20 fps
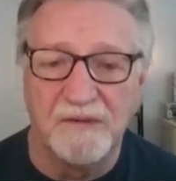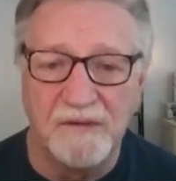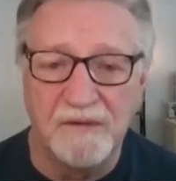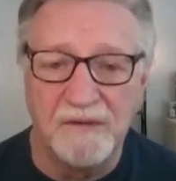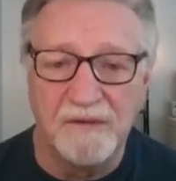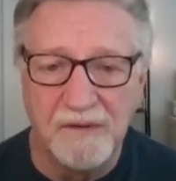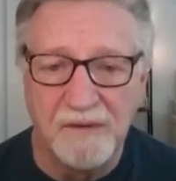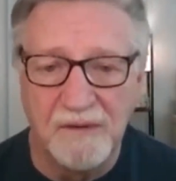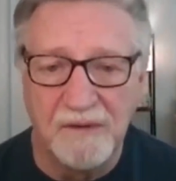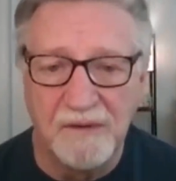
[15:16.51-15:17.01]

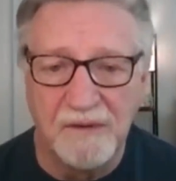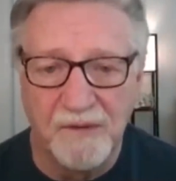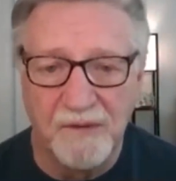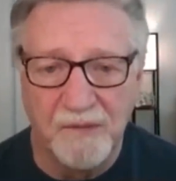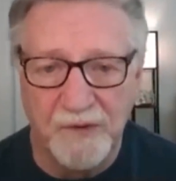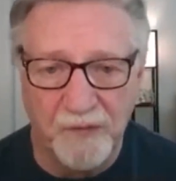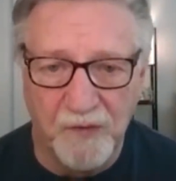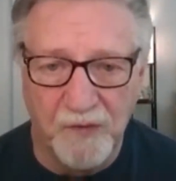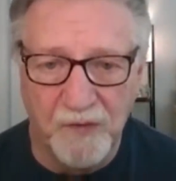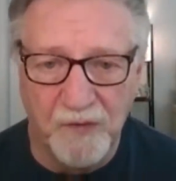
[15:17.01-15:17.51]
when you
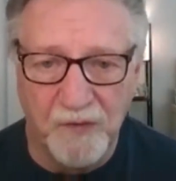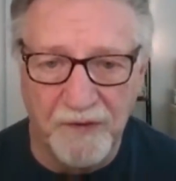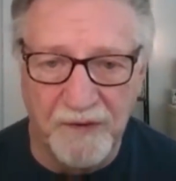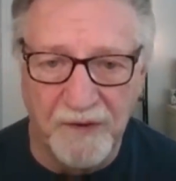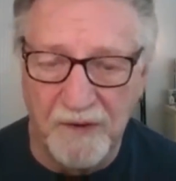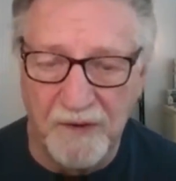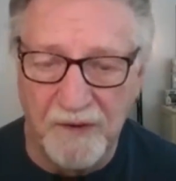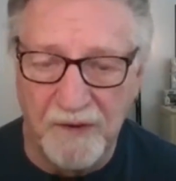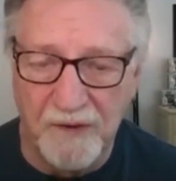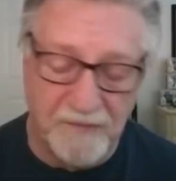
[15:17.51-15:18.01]
recorded it?
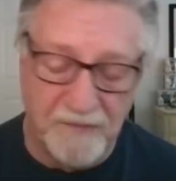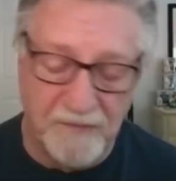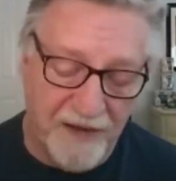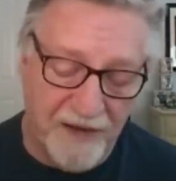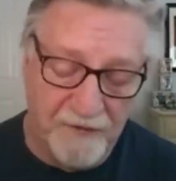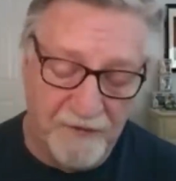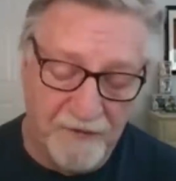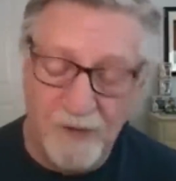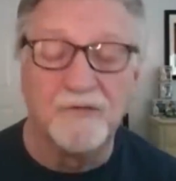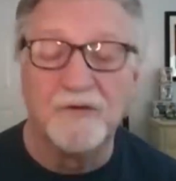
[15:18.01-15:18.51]
I mean, you have
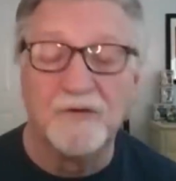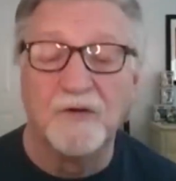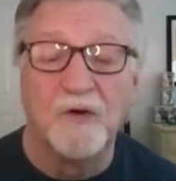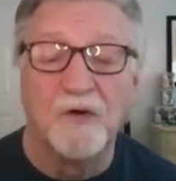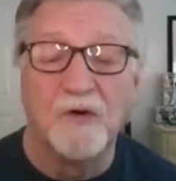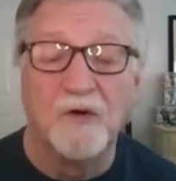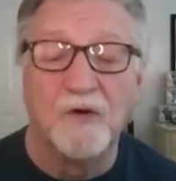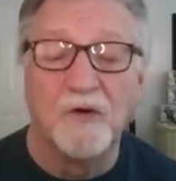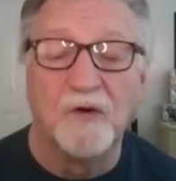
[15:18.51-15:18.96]
no idea.